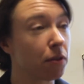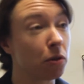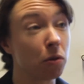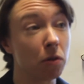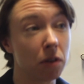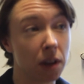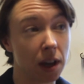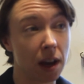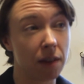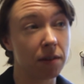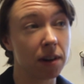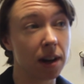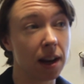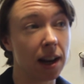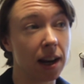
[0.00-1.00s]
for the
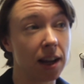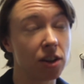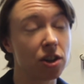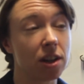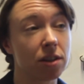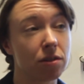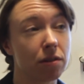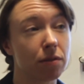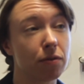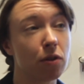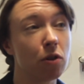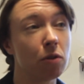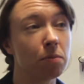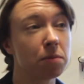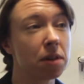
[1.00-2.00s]
current NHS
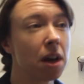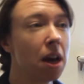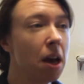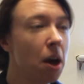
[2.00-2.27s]
reforms.